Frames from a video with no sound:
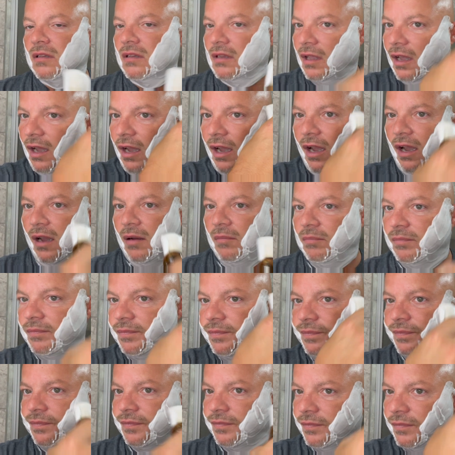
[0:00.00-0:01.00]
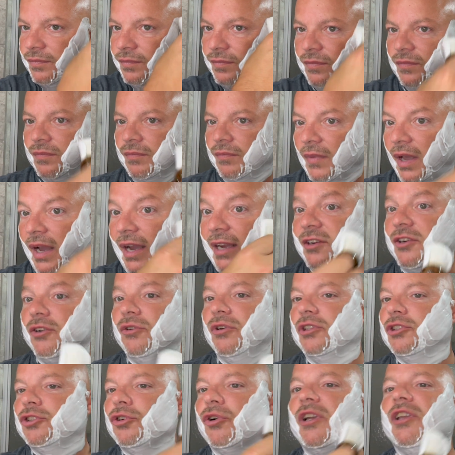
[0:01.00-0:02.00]
Um, I do
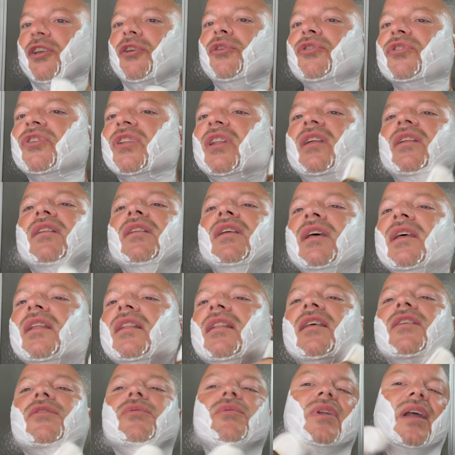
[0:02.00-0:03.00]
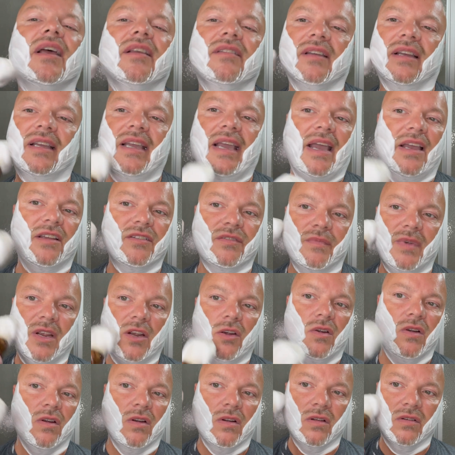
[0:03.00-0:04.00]
enjoy using it. This one has a
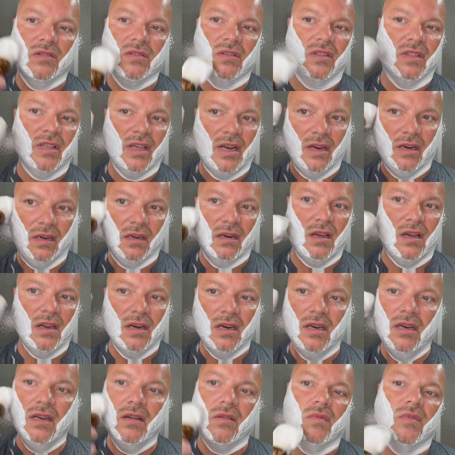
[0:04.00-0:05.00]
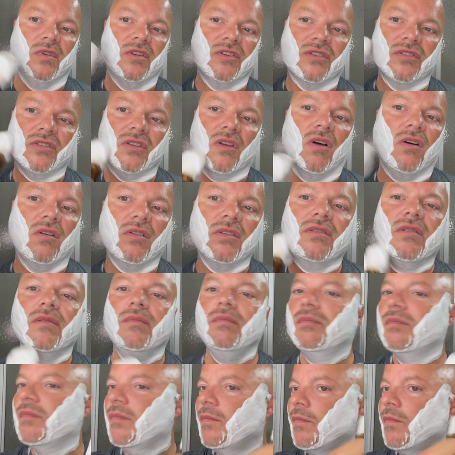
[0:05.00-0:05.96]
cashmere synthetic knot in it, which is awesome.